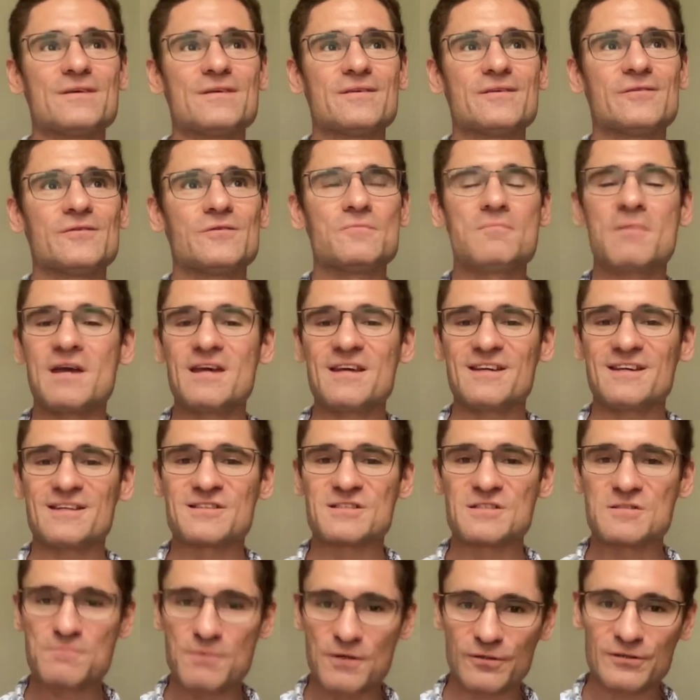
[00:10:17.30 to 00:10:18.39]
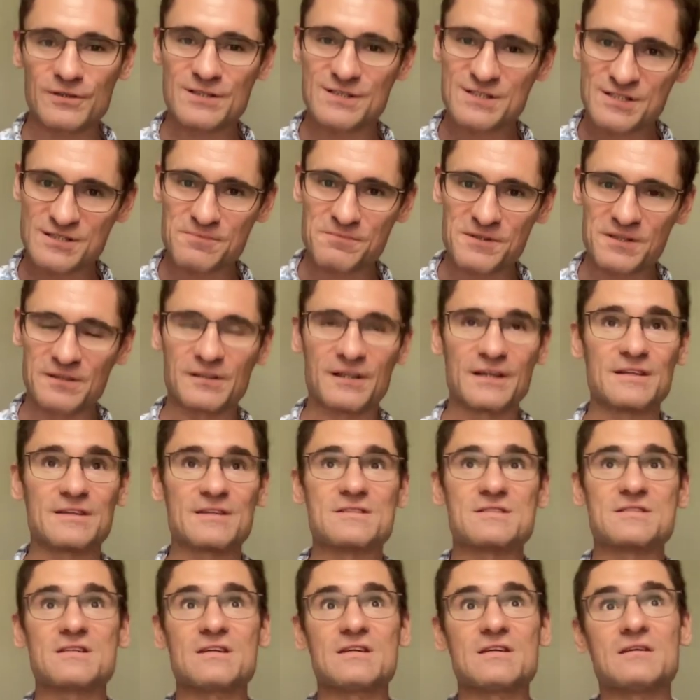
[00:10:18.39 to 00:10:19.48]
You may experience something like
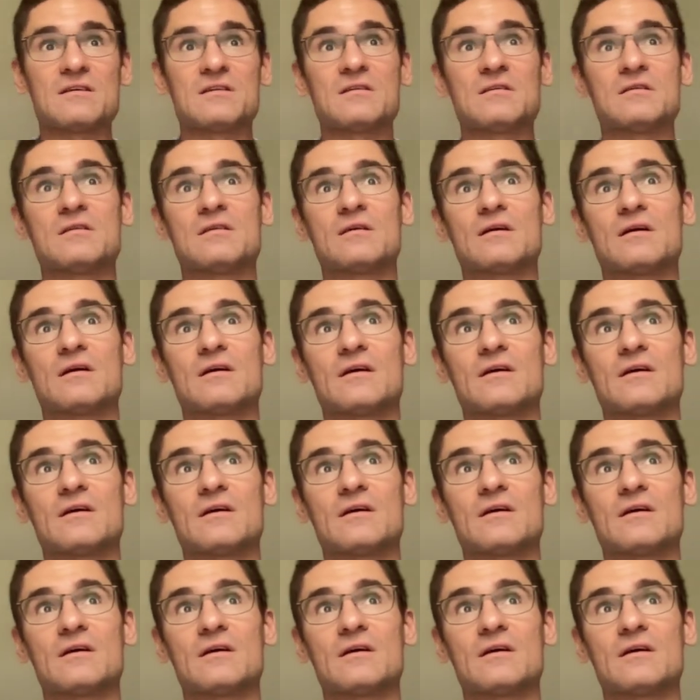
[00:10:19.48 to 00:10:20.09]
this in